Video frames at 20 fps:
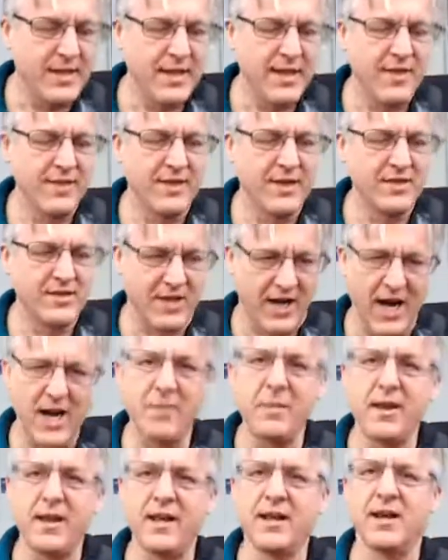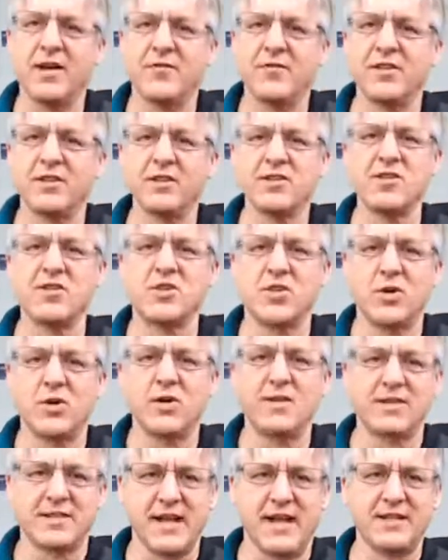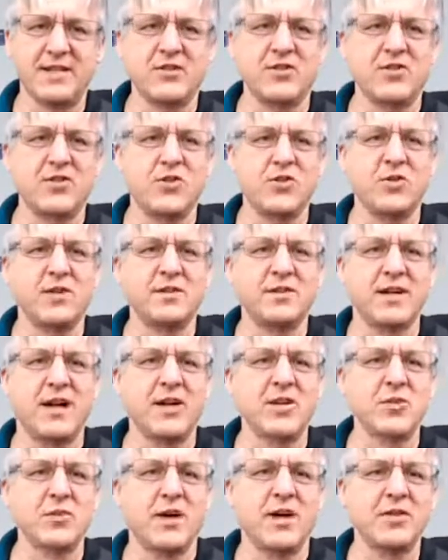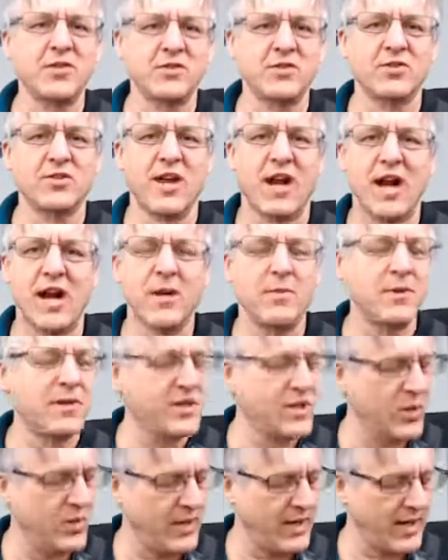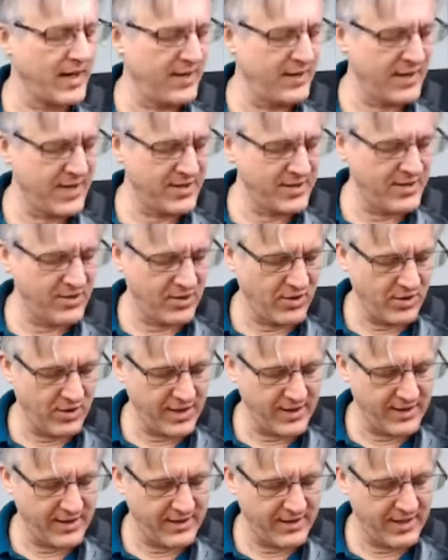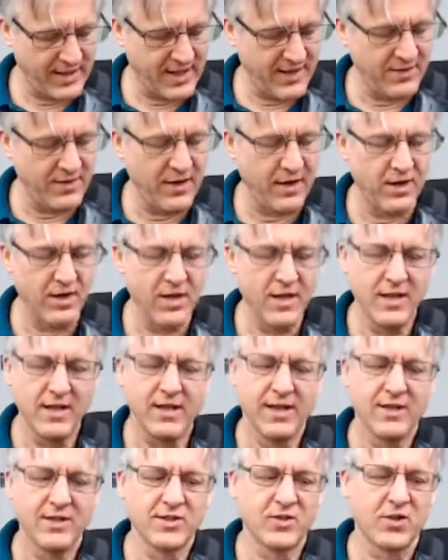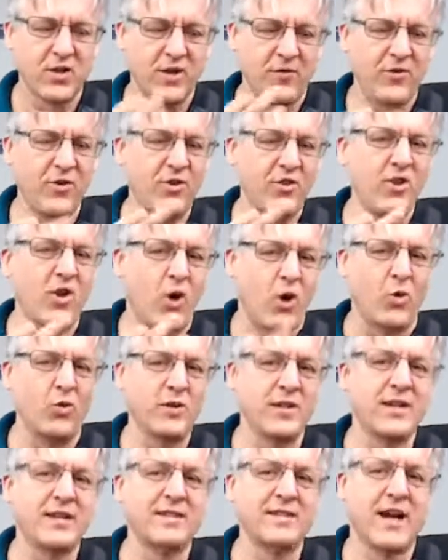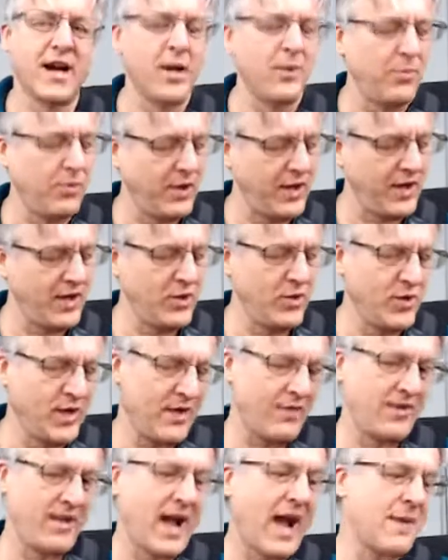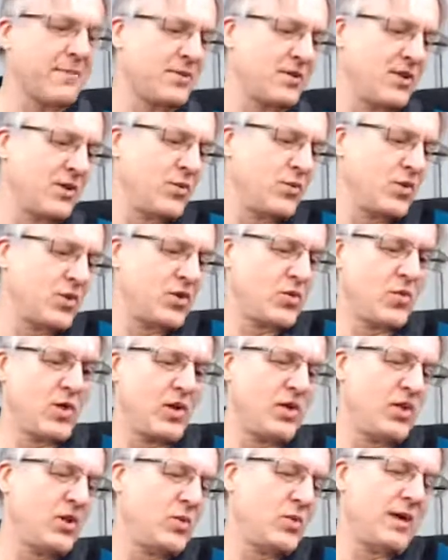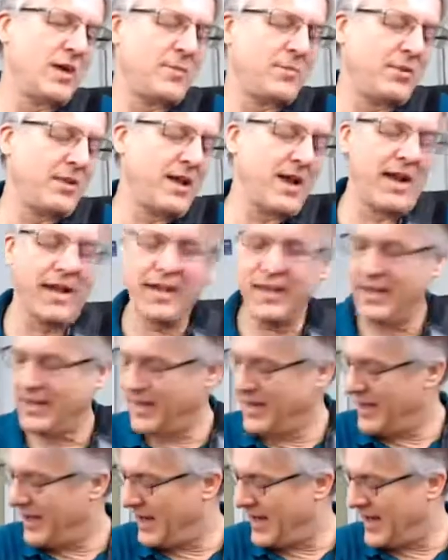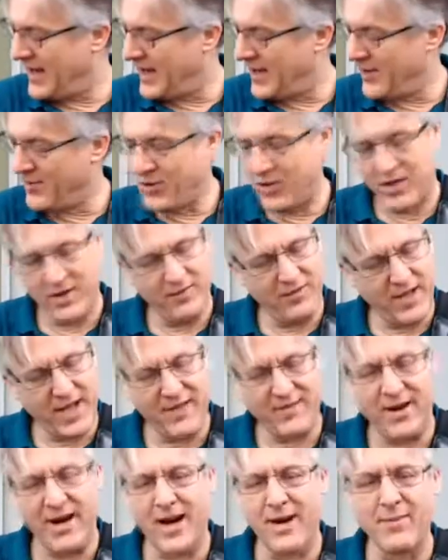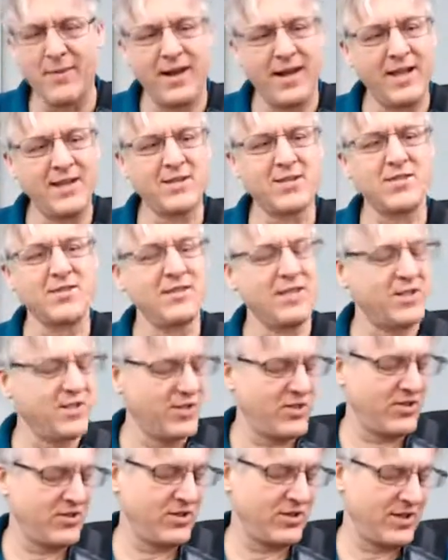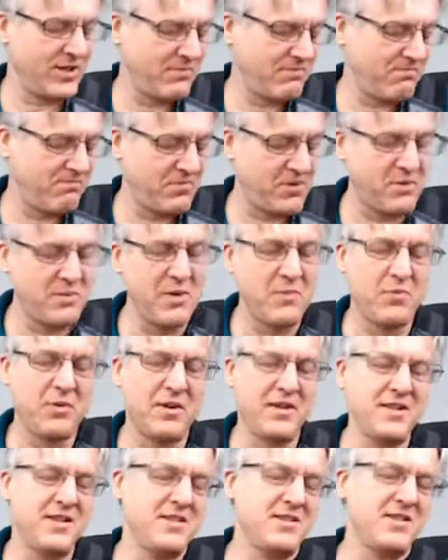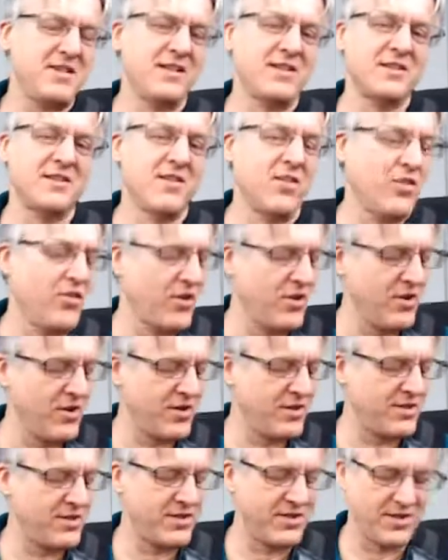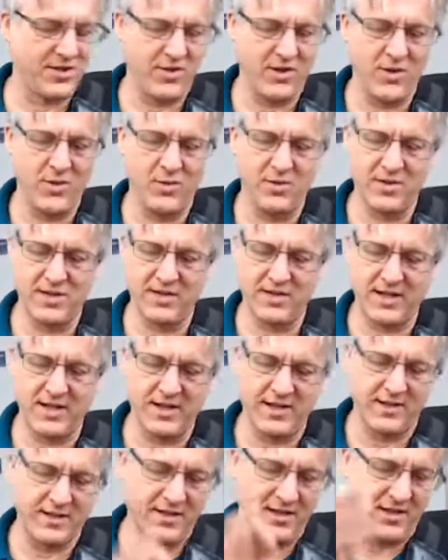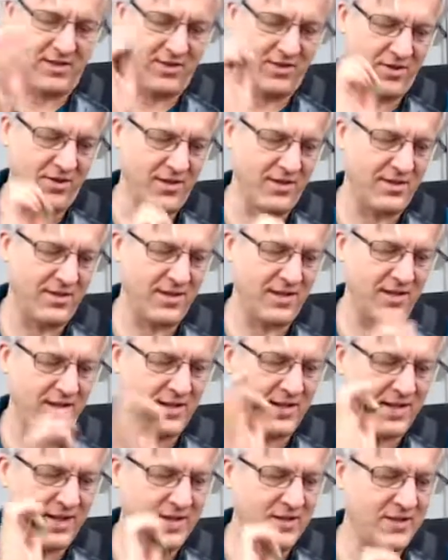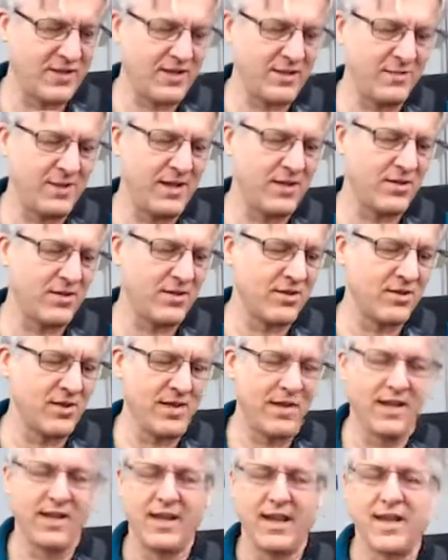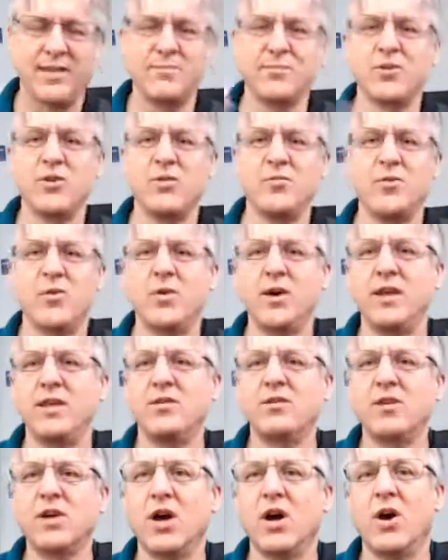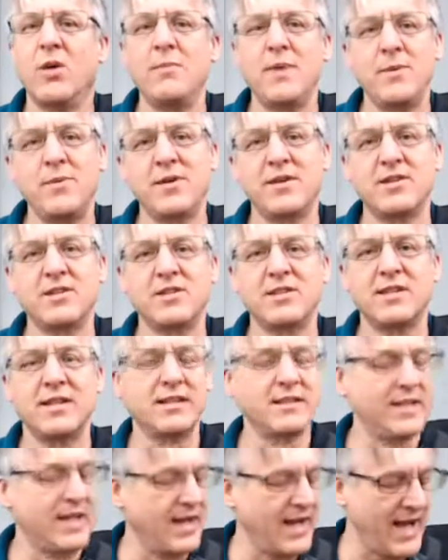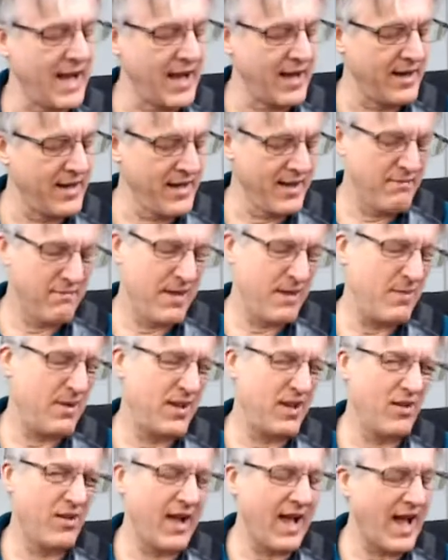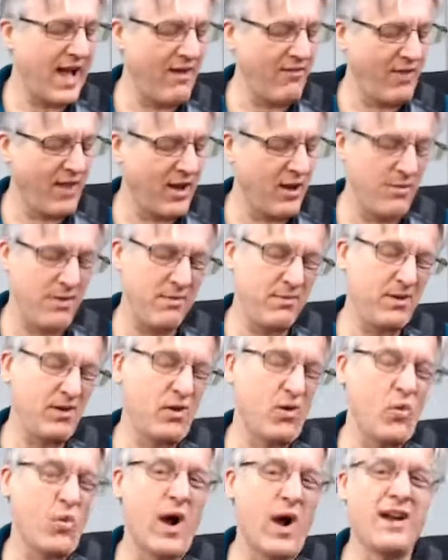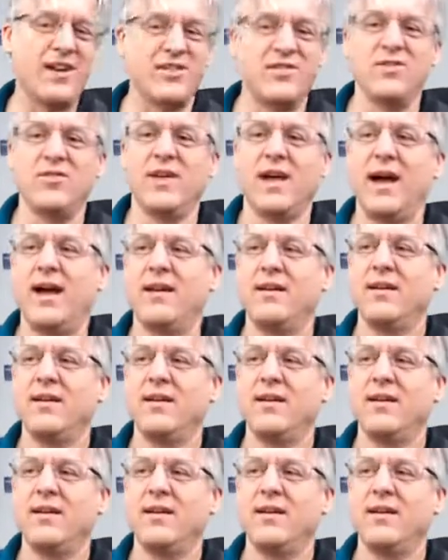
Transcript: There's a harmony in it. If you listen to it, it sounds like there's 2 guitars, right? So there's a harmony going on in that solo and at the end there. So if you're the only guitar player, you have the option. Which one do you want to play? If you have a harmonizer, that's usually could be pretty easy. It's in thirds, so you would just set it to thirds in the key of G major, and boom, away you go. Maybe you can just kick that on. Maybe you don't have that, or maybe you don't want to do that.